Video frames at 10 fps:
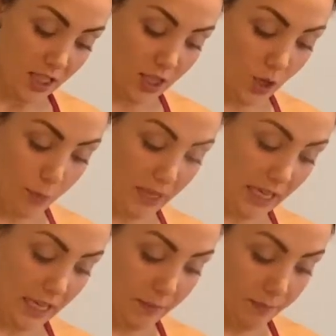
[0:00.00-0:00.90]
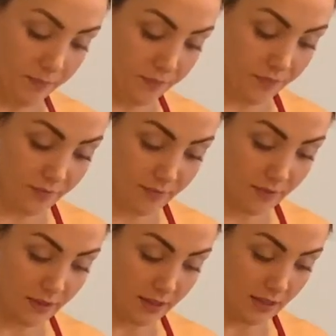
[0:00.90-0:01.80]
no biggie.
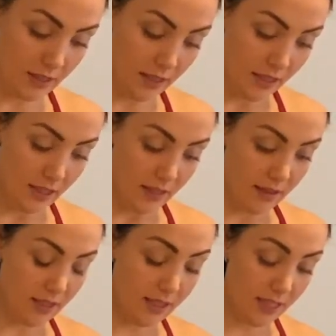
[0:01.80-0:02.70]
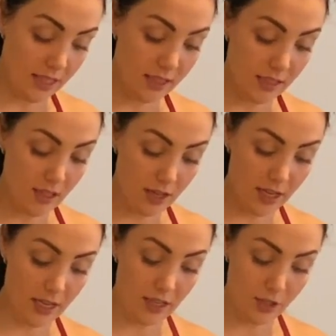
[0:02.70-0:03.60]
This is
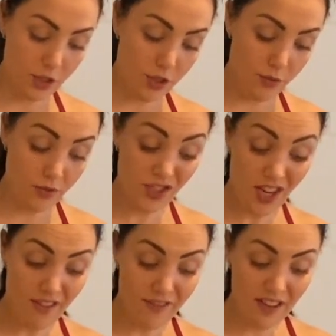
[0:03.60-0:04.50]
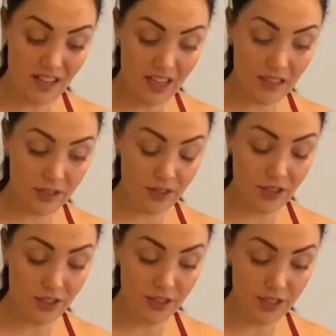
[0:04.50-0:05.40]
starting to soften and look
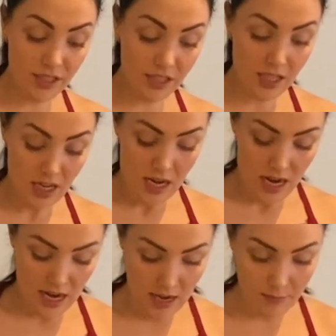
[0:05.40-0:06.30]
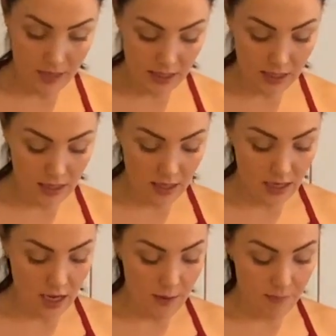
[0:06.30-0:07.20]
good. I am gonna
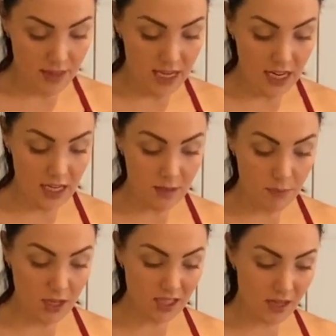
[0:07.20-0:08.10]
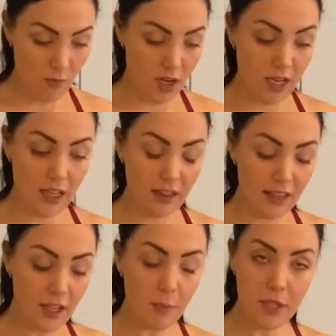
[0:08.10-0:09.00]
up the heat because I want it a
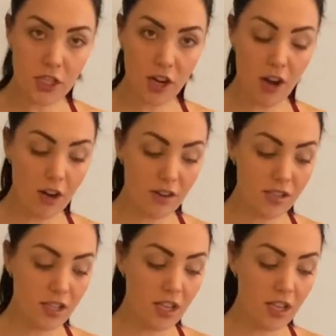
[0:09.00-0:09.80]
little bit charred,